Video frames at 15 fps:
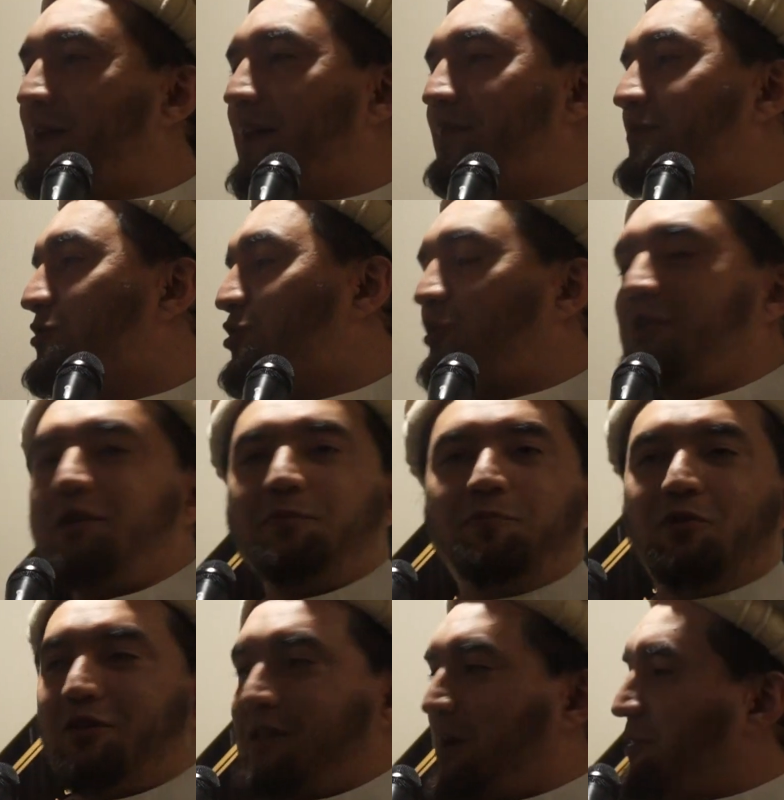Then, so he
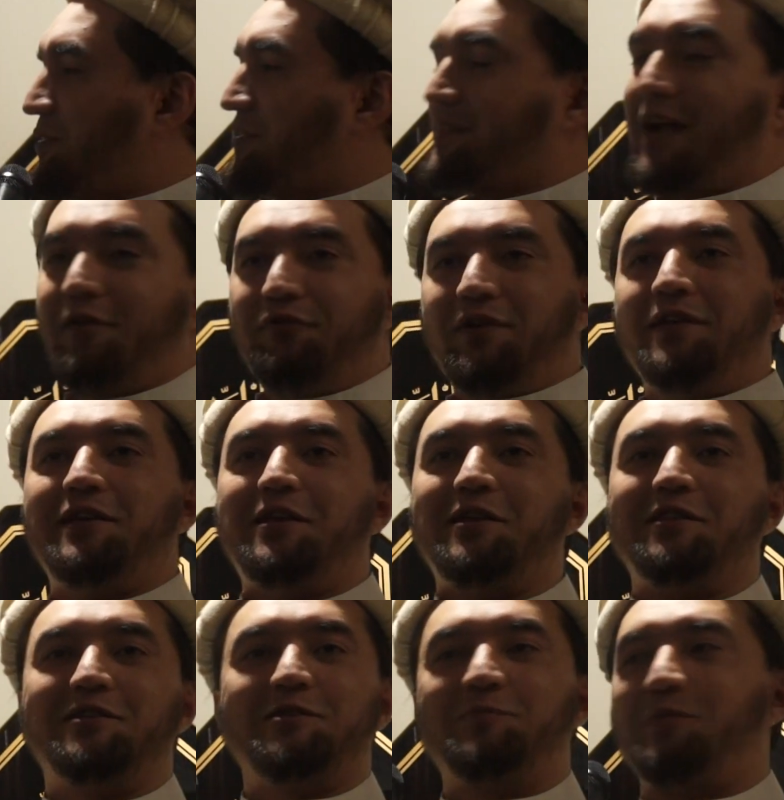pulled out his knife and he
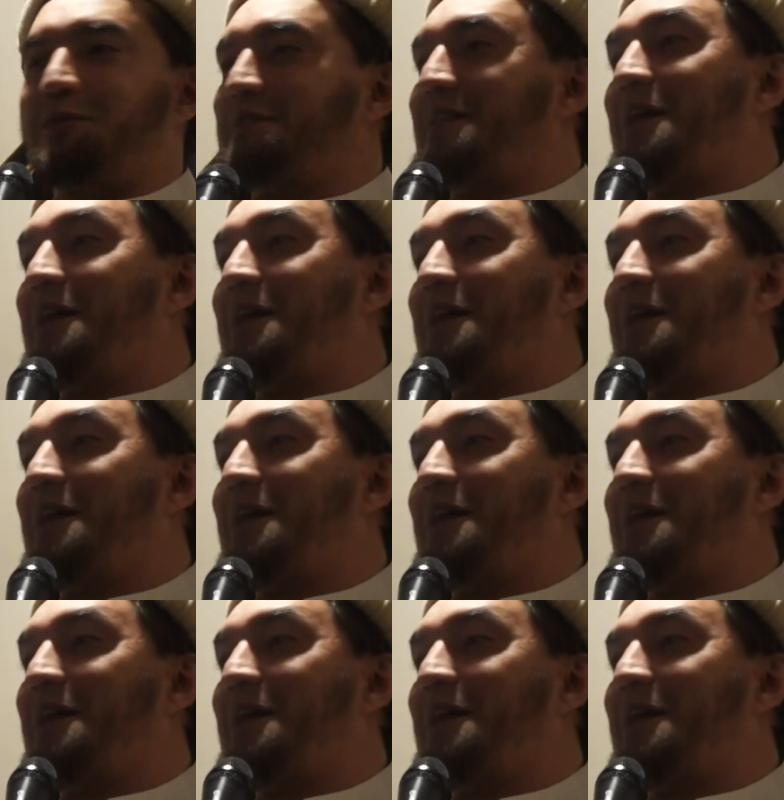killed this person.